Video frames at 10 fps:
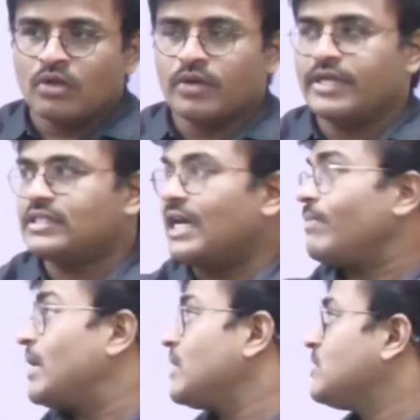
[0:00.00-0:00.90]
Okay,
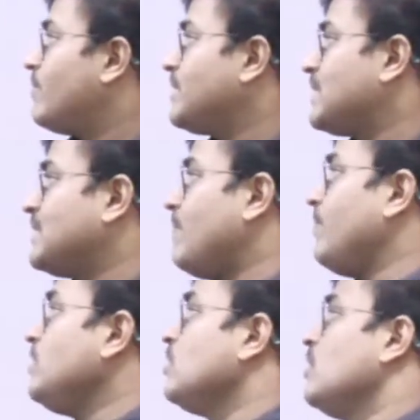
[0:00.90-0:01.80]
Charminar is the best
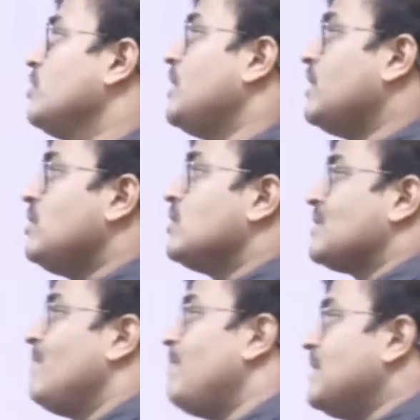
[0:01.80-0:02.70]
example. Then
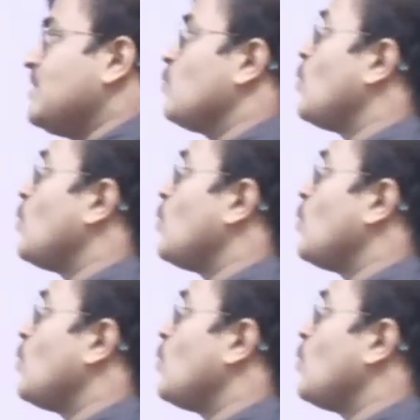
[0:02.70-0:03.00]
some places